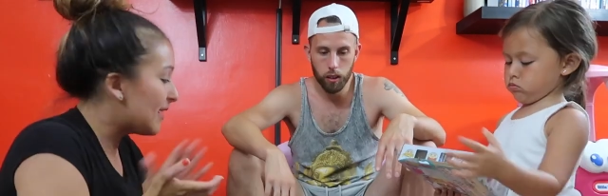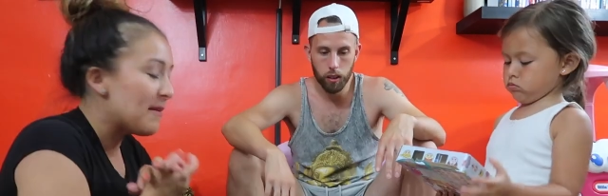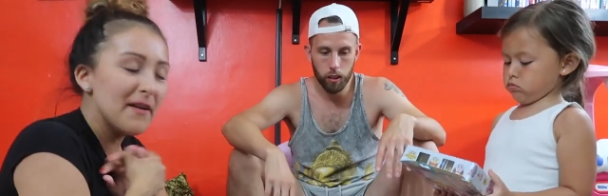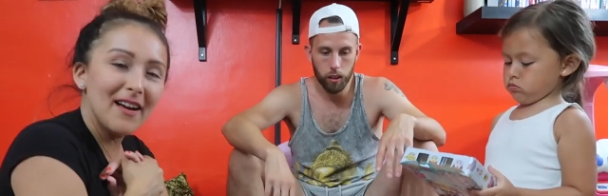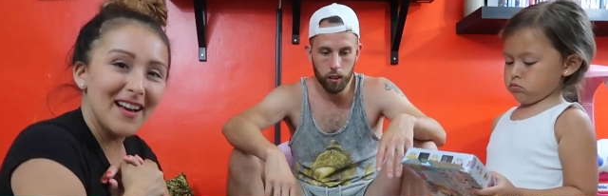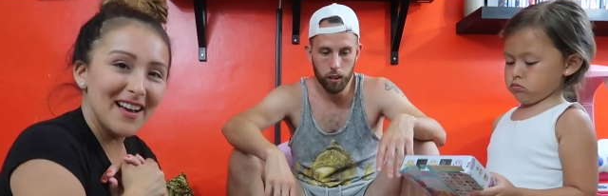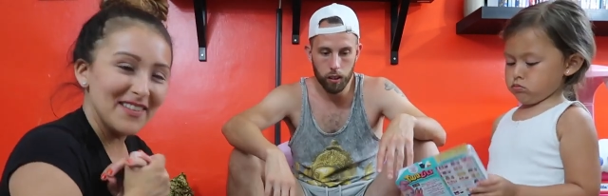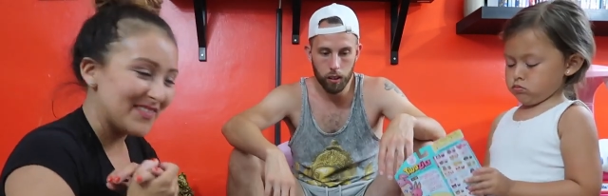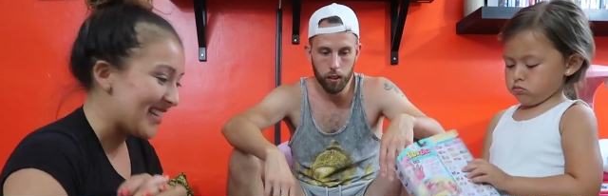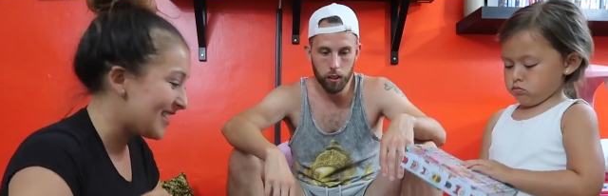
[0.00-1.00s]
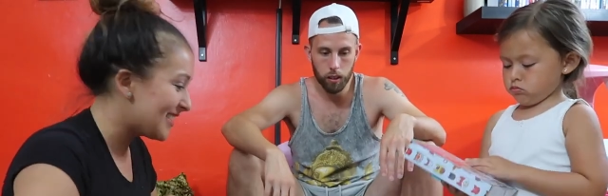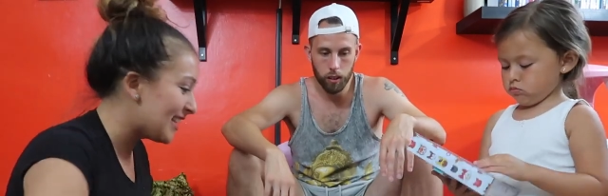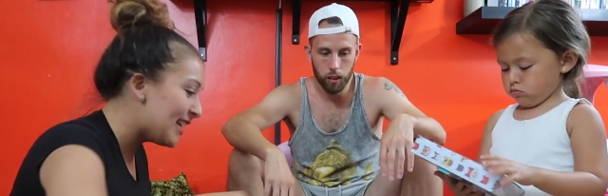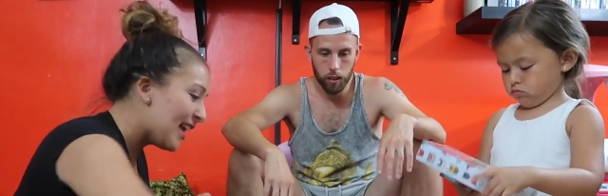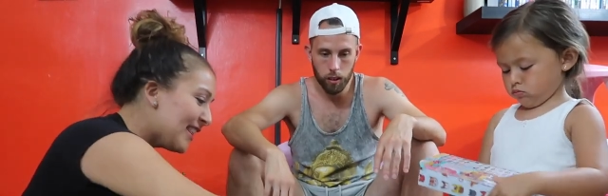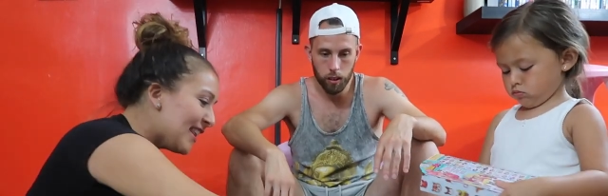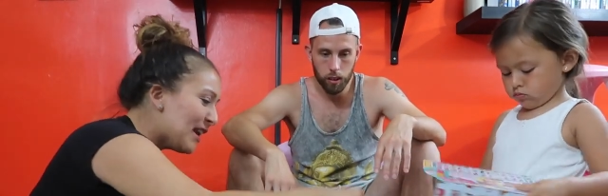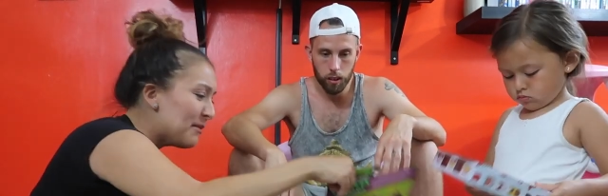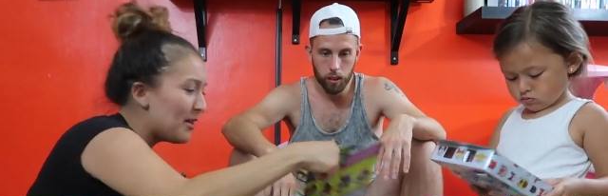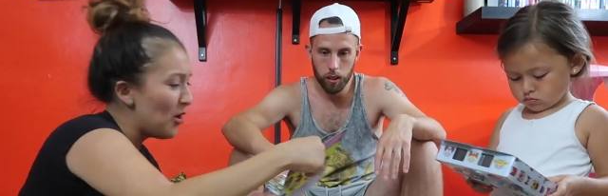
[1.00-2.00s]
Speaker 1: Right. I'm next, and I think
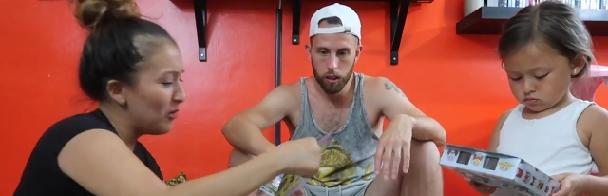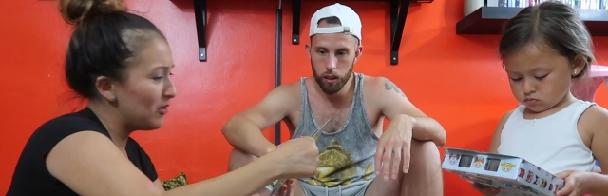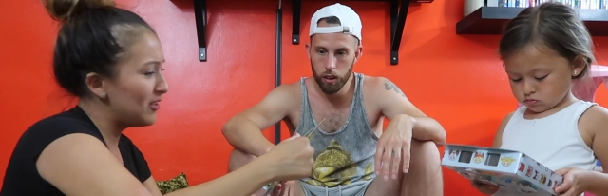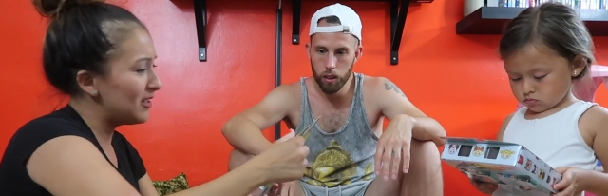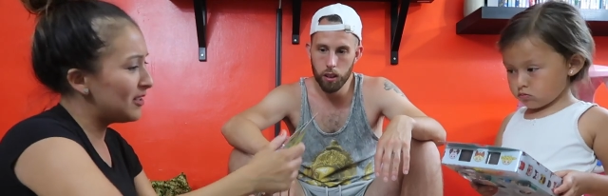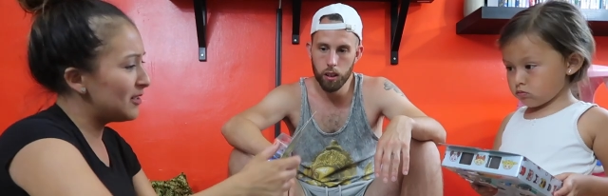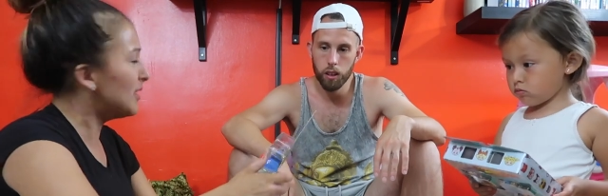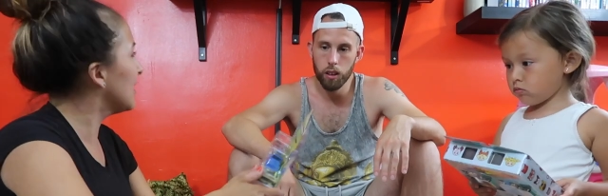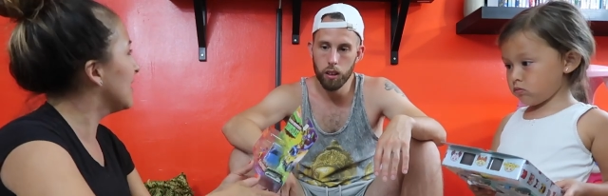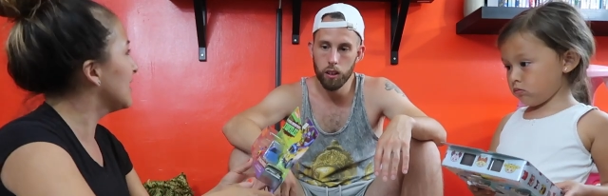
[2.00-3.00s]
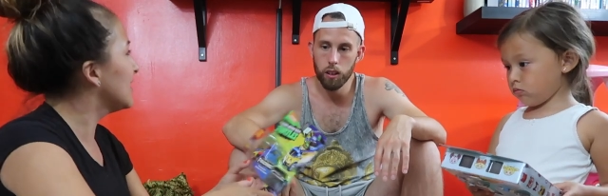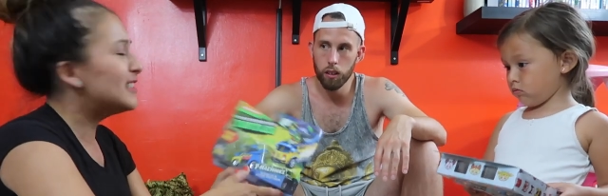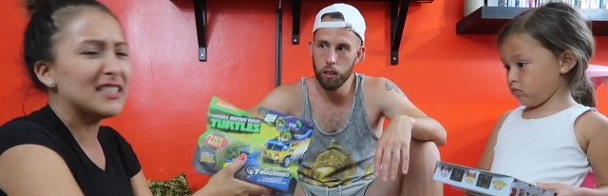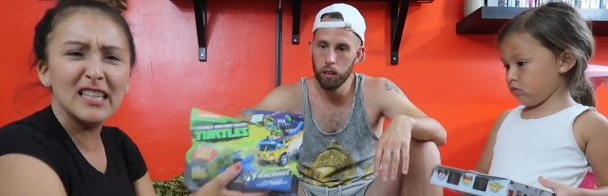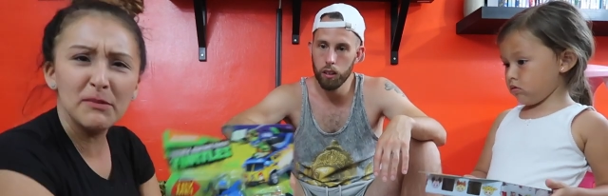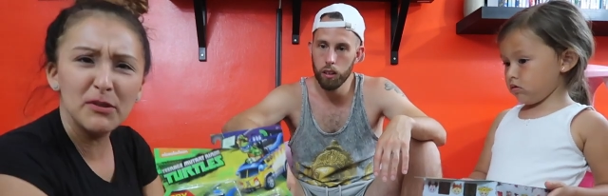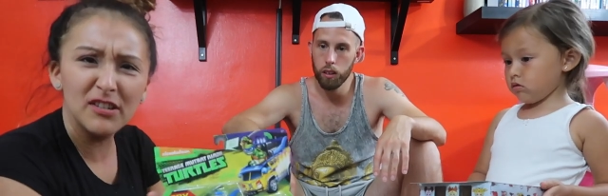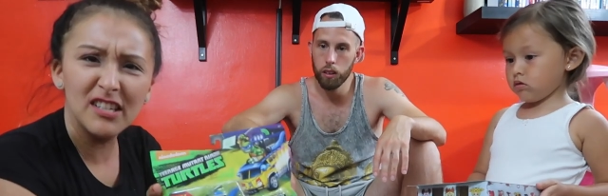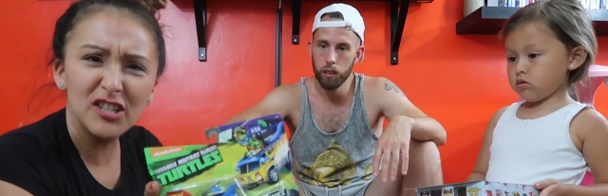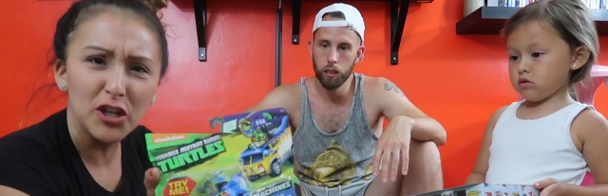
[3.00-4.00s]
I'm. Oh, wait, Teenage
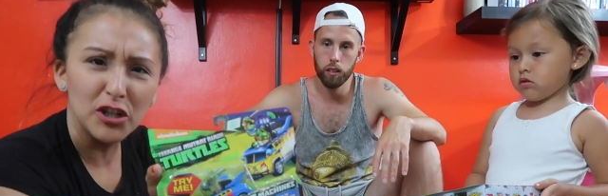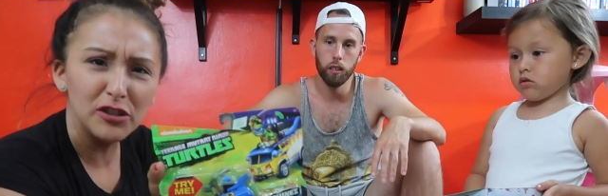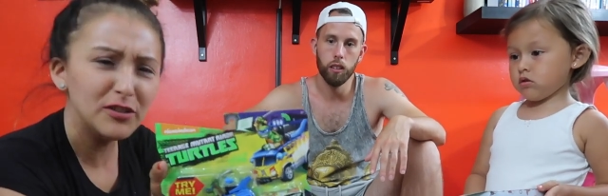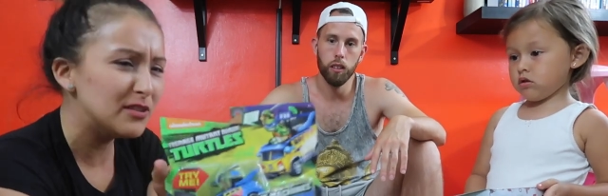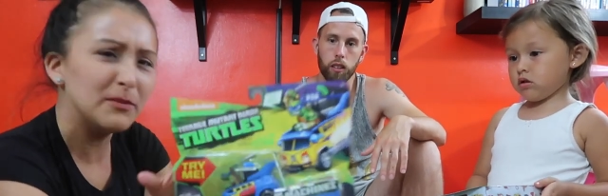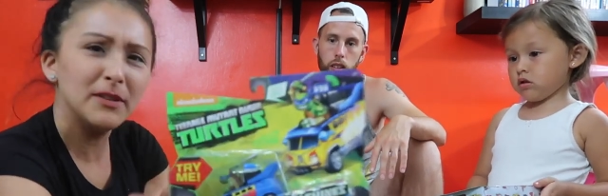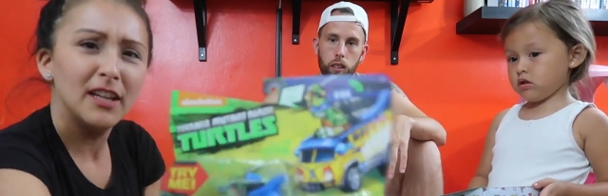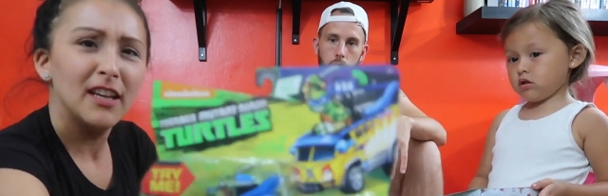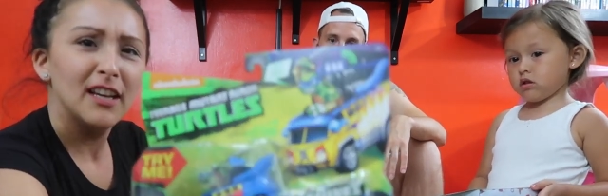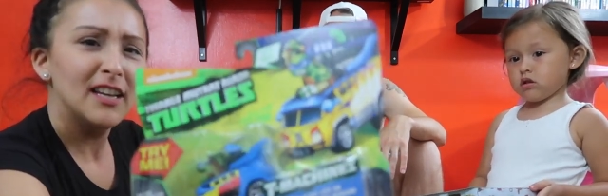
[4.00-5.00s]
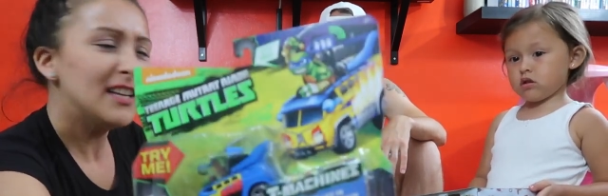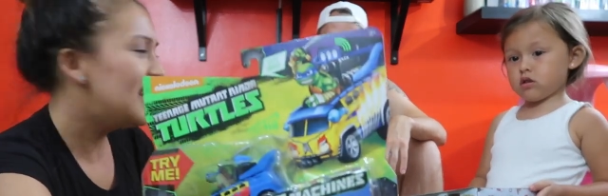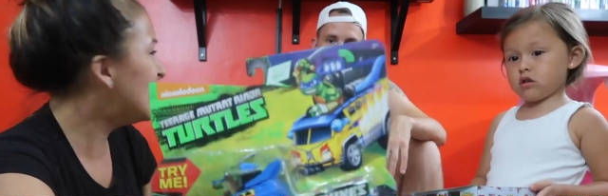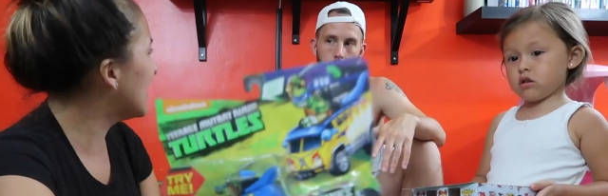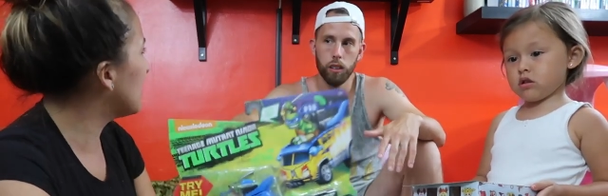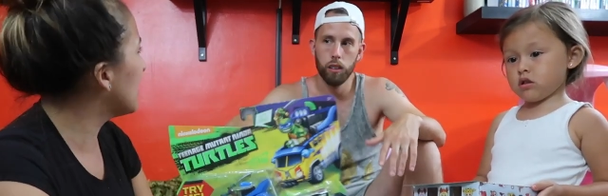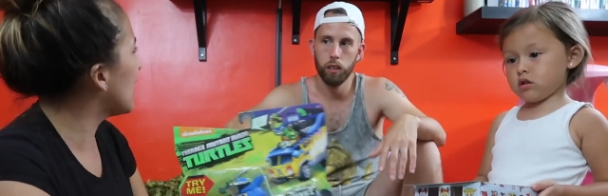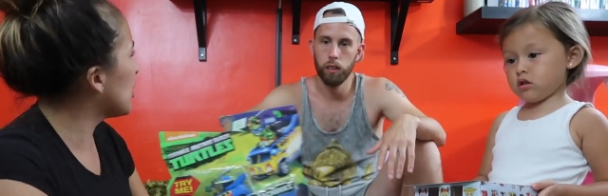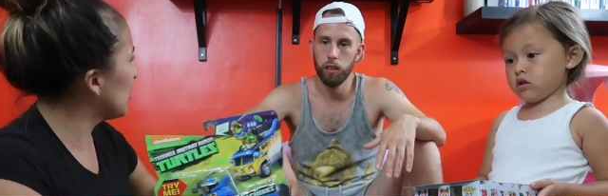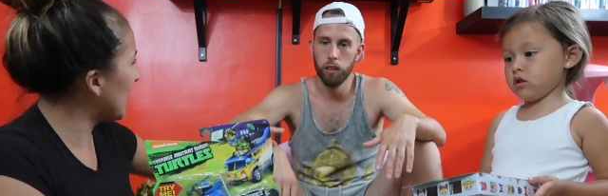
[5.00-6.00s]
Mutant Ninja Turtles. What? Isn't that
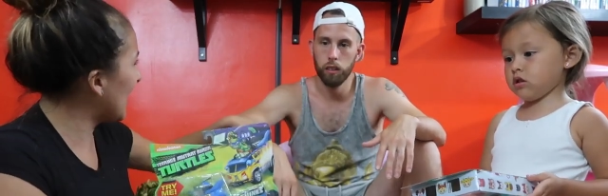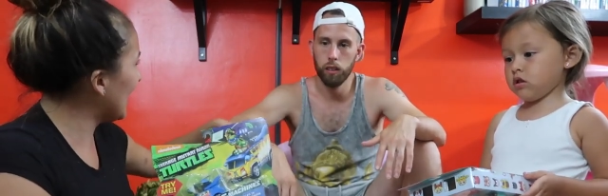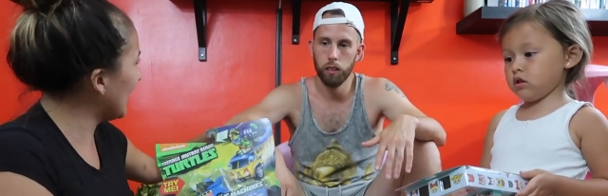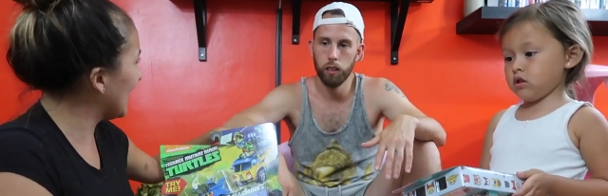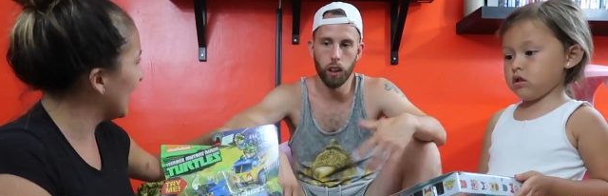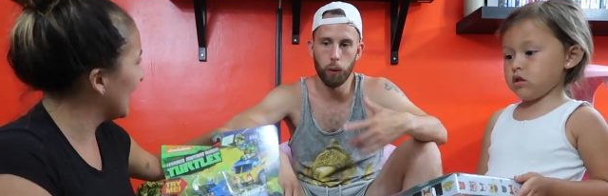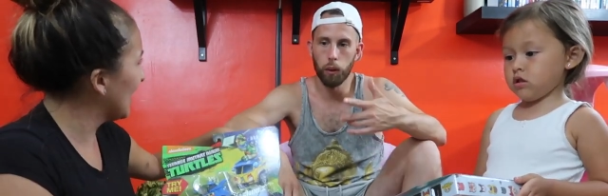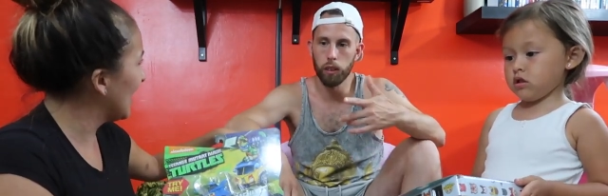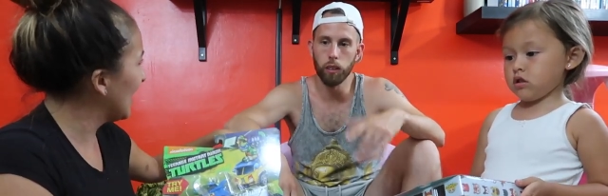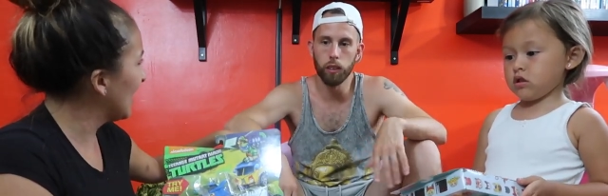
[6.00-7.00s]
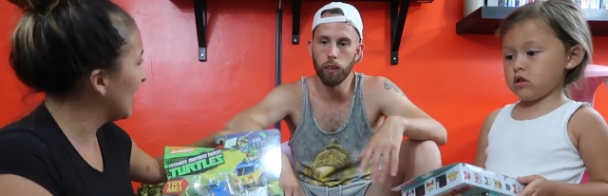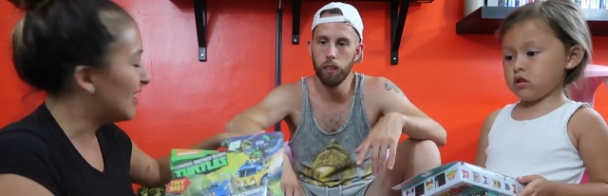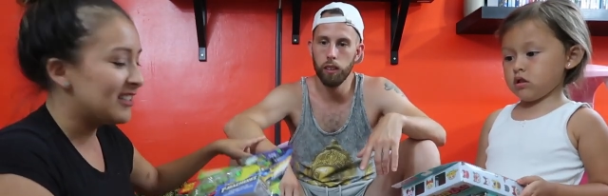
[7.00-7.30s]
something that you like?
Speaker 2: I want that though.